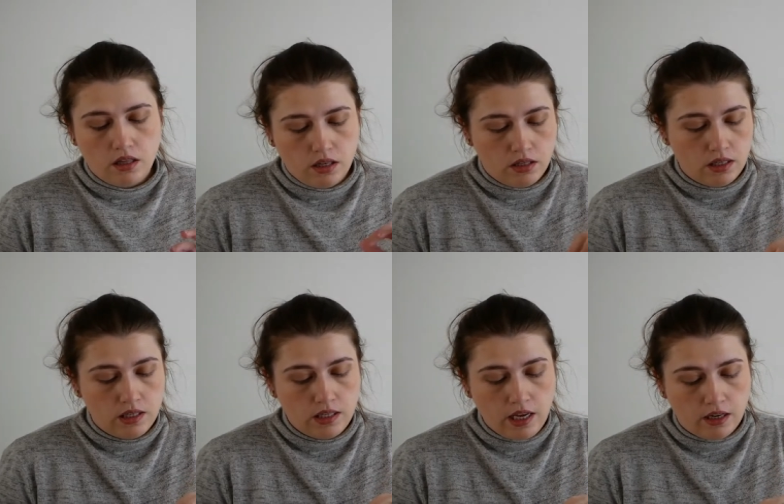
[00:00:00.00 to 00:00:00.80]
There's a
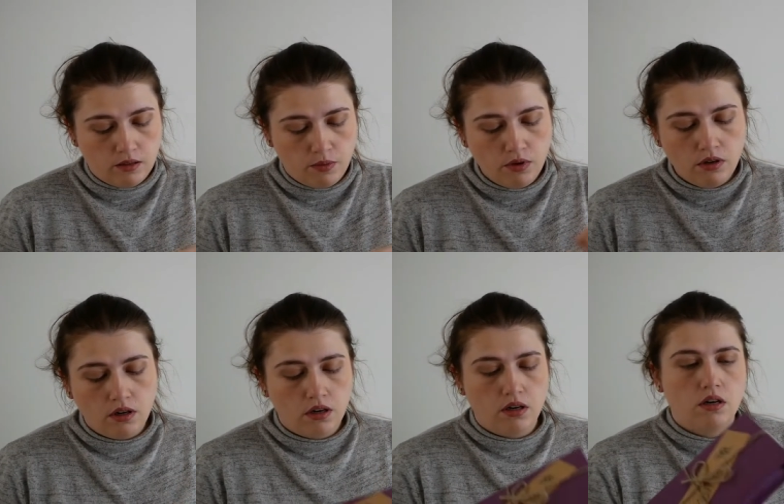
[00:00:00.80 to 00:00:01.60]
second
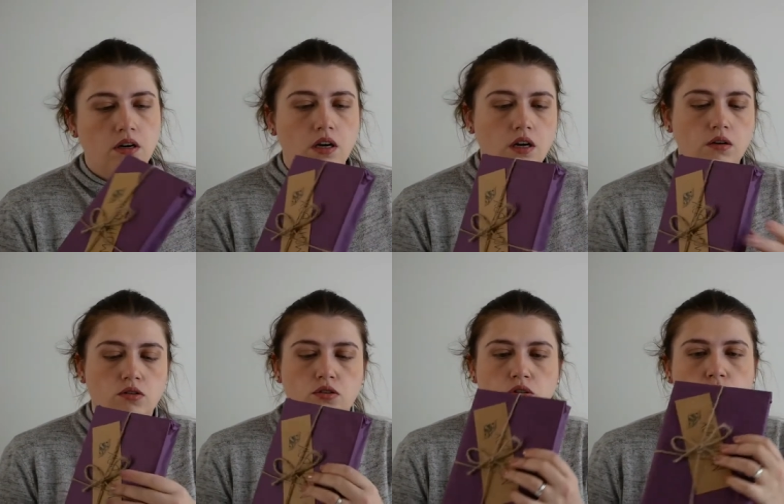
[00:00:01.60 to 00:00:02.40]
book,
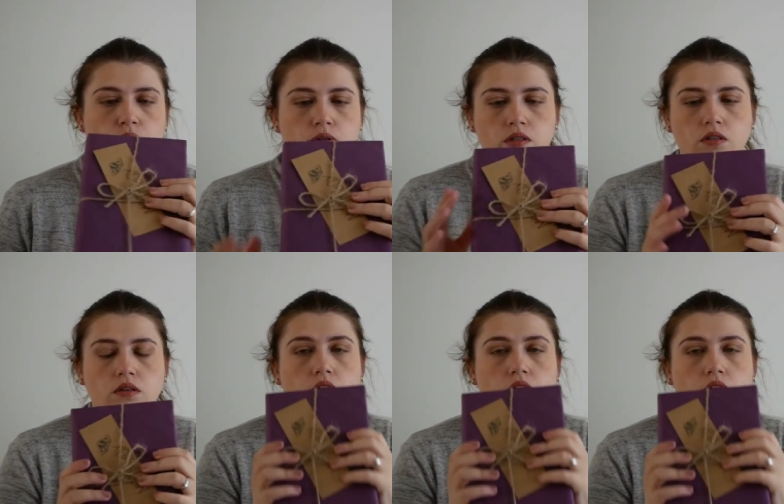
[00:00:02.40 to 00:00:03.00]
which looks